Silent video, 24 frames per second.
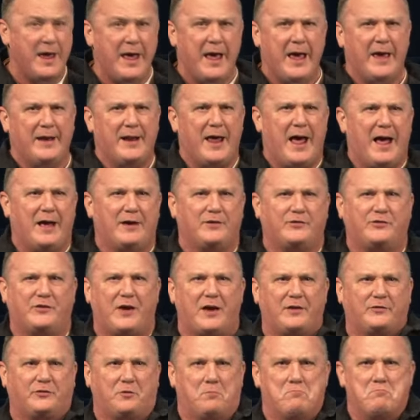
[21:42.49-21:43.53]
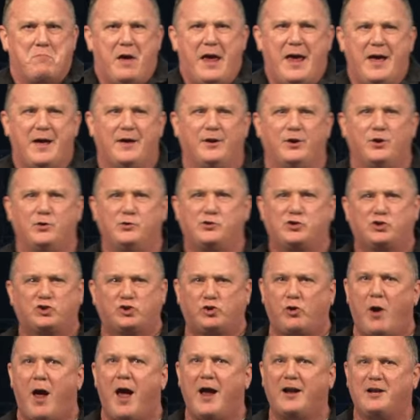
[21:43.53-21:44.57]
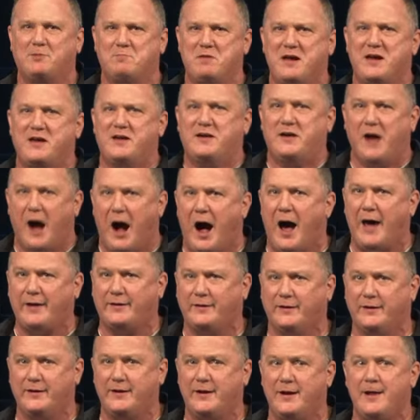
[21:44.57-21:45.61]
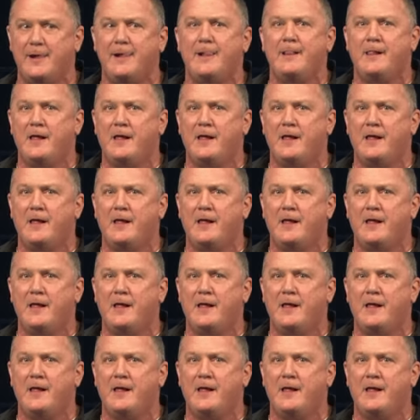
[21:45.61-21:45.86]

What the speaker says: And as a man who's trying to be godly,